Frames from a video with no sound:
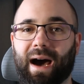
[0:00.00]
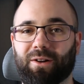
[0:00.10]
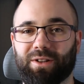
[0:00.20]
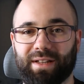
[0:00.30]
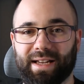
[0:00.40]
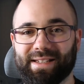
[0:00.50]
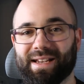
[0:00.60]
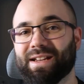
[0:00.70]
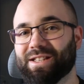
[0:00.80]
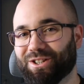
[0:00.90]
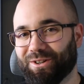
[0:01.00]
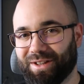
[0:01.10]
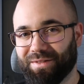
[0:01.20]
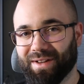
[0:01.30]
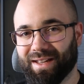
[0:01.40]
Autodesk
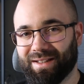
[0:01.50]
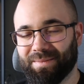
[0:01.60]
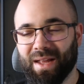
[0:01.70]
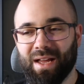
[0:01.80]
certificate.